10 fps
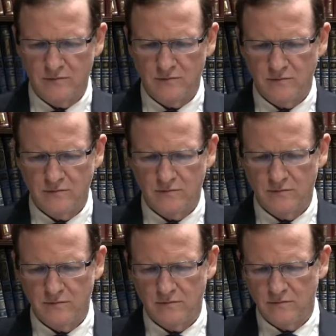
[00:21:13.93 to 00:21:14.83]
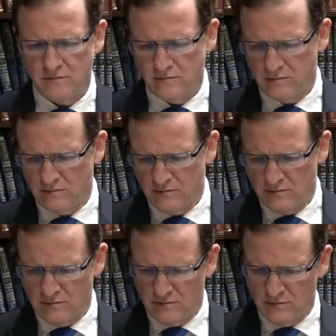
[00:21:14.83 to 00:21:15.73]

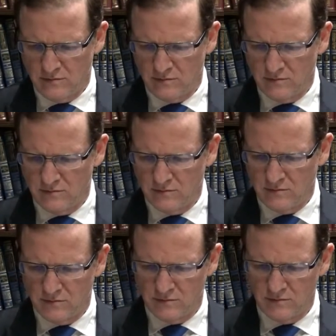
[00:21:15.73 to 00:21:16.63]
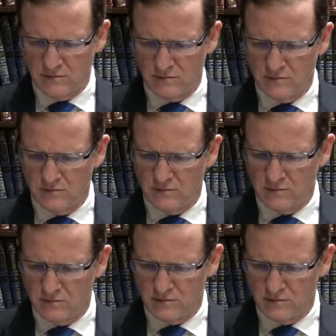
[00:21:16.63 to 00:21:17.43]
Nothing is said.